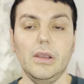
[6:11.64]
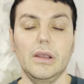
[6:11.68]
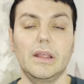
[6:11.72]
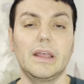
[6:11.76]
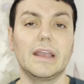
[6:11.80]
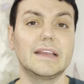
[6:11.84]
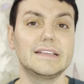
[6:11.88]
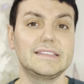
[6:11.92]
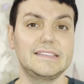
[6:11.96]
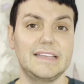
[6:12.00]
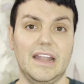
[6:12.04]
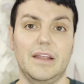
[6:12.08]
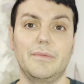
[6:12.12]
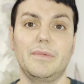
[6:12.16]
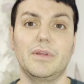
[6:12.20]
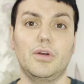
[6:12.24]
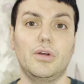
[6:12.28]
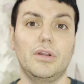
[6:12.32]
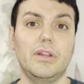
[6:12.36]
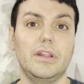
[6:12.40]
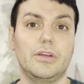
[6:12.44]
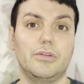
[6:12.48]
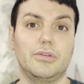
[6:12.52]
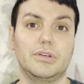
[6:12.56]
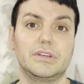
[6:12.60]
Like I said, I've been
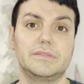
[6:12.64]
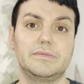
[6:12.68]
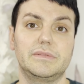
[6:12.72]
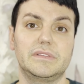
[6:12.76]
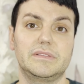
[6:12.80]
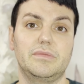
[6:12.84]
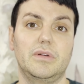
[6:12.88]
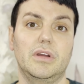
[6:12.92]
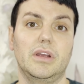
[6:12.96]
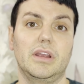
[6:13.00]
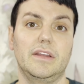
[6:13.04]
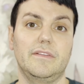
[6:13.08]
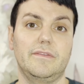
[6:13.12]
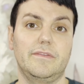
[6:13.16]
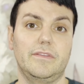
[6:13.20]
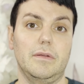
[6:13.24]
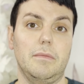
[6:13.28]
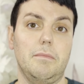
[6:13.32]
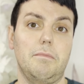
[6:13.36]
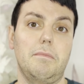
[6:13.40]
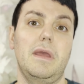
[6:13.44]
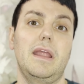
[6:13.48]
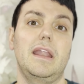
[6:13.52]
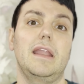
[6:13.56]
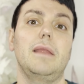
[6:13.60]
going to the Christmas market
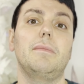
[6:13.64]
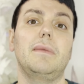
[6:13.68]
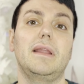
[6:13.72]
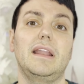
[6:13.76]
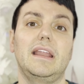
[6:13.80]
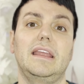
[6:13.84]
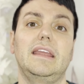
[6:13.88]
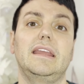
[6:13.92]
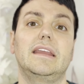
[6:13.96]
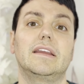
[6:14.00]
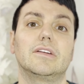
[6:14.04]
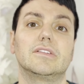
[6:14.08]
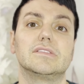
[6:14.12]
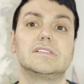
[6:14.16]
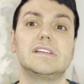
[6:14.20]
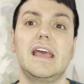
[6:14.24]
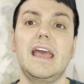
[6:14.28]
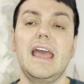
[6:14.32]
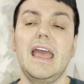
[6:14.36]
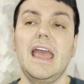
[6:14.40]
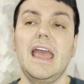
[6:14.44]
for many, many years.